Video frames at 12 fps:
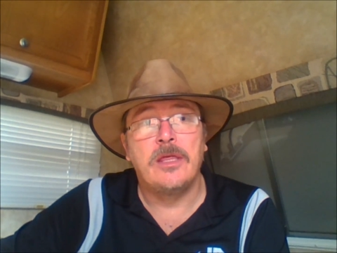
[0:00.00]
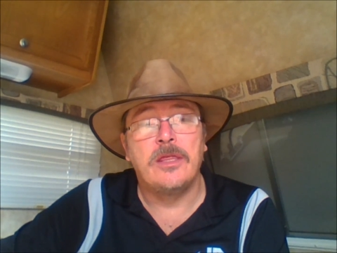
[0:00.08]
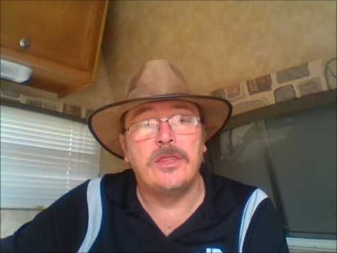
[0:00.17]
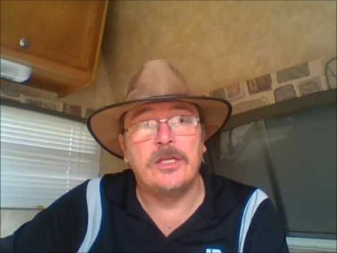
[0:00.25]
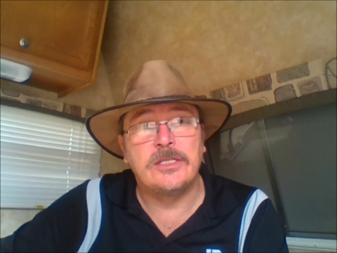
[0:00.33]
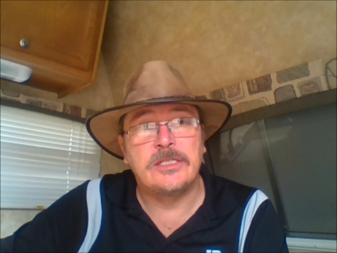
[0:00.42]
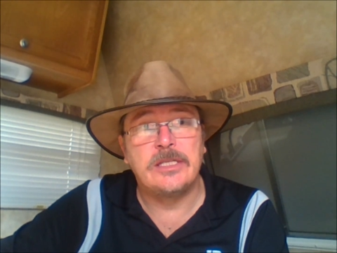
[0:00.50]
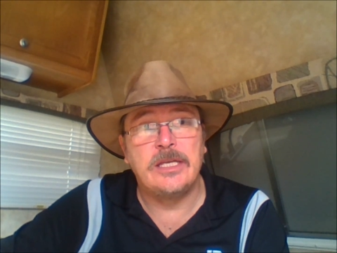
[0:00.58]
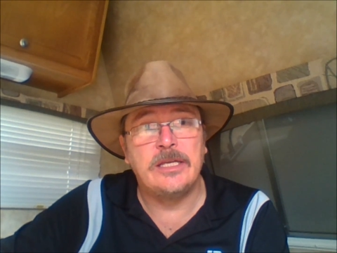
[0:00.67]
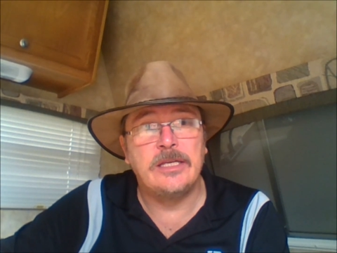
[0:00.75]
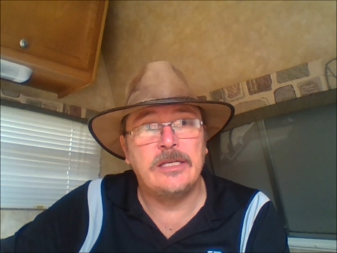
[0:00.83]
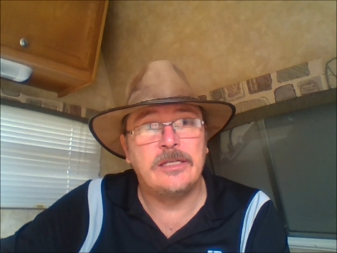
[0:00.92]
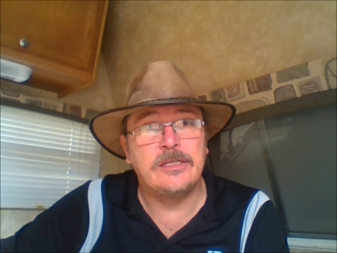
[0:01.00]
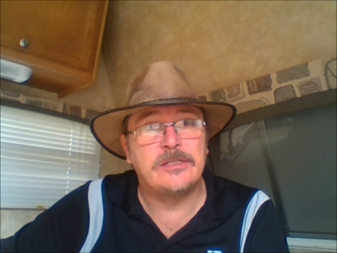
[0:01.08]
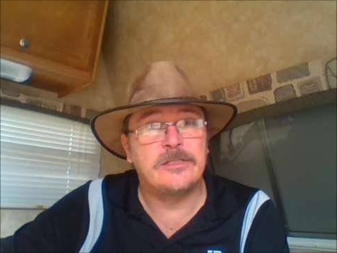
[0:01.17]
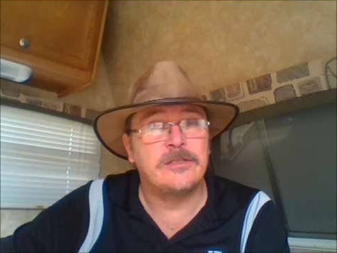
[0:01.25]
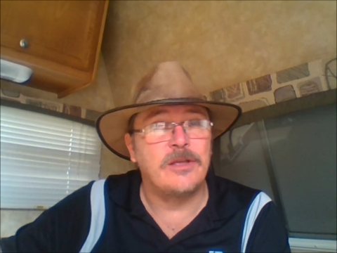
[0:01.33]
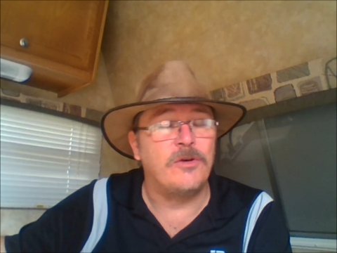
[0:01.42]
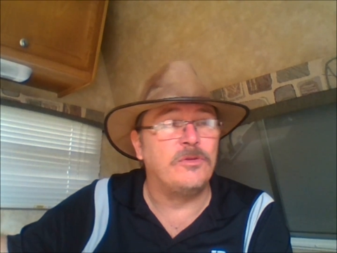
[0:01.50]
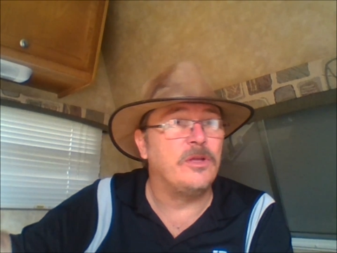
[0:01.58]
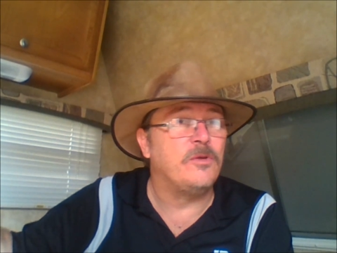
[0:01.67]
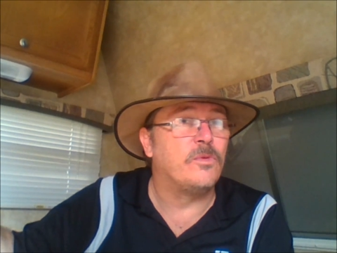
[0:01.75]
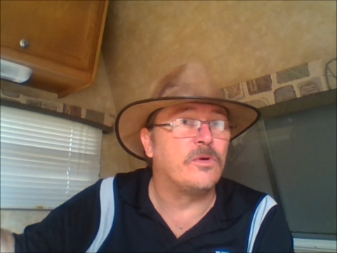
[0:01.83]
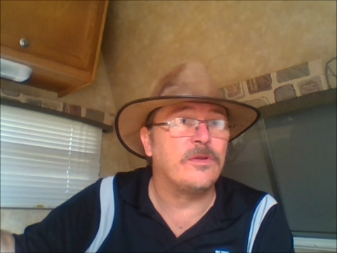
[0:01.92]
This is
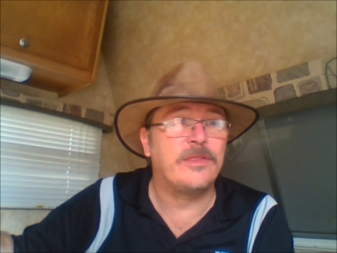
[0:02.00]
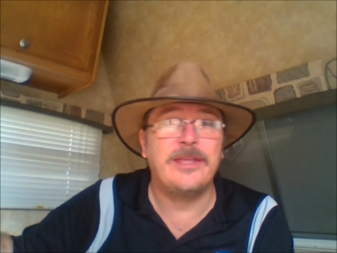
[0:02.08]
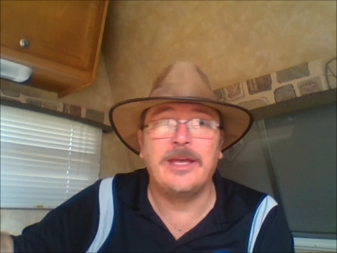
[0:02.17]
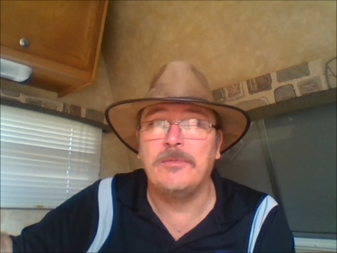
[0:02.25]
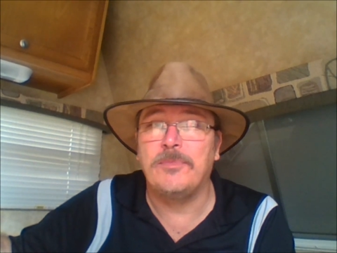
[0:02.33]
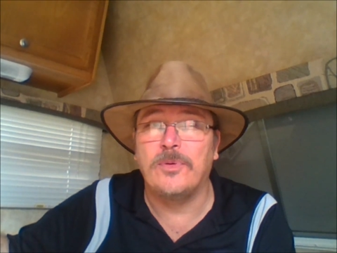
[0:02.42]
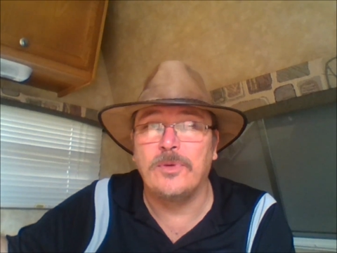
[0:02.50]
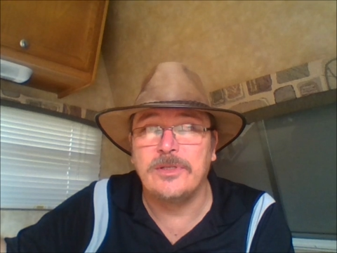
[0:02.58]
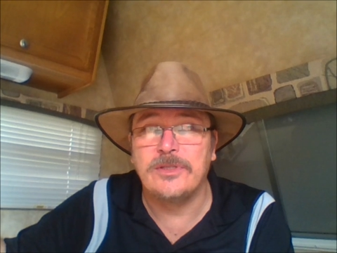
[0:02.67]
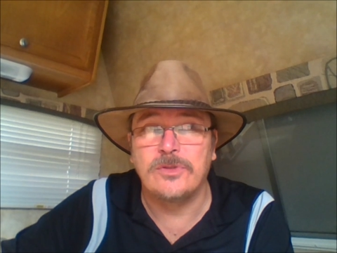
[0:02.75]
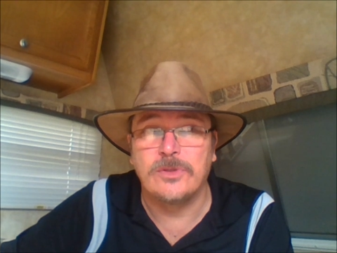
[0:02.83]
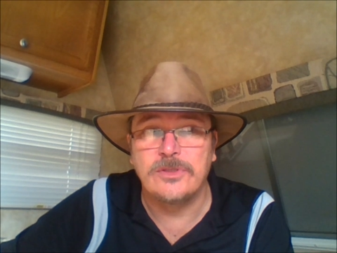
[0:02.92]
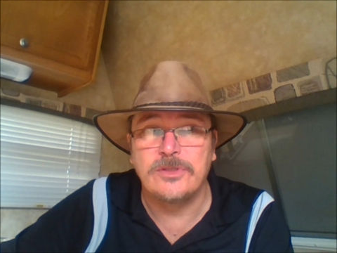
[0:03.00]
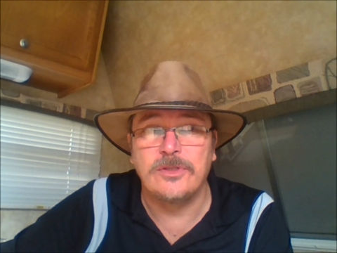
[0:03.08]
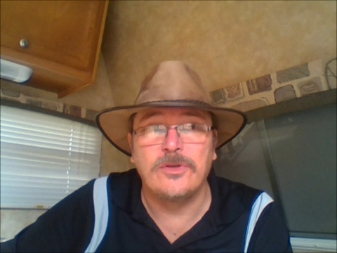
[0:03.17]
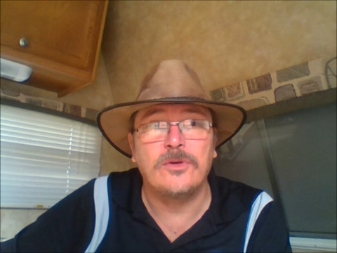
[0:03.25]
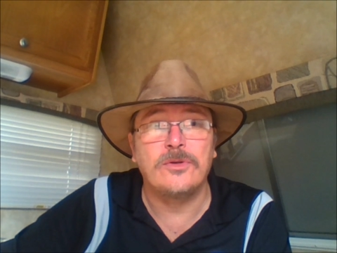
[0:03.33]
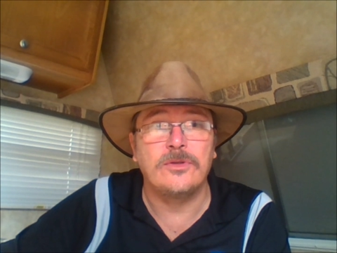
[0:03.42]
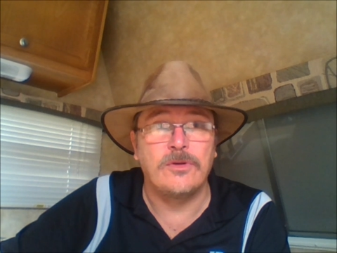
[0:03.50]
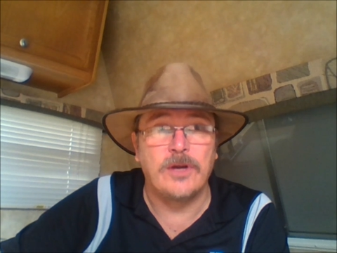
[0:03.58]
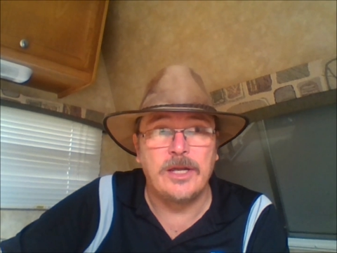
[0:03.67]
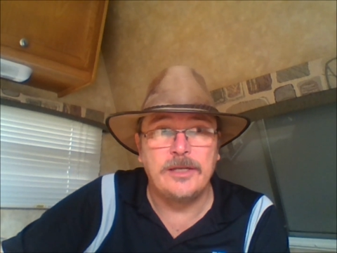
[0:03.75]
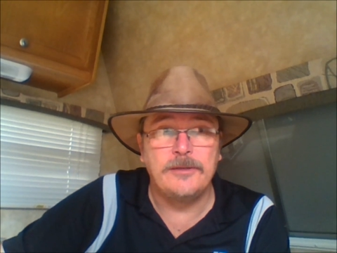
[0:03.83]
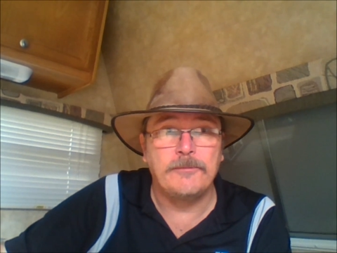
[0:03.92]
only worth 10 points towards the total
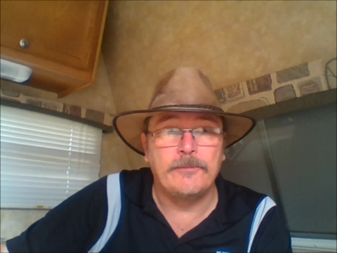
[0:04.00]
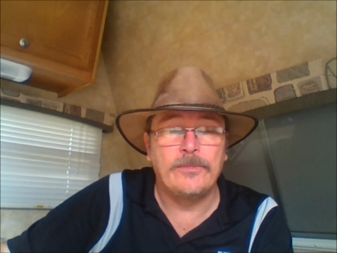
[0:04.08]
grade,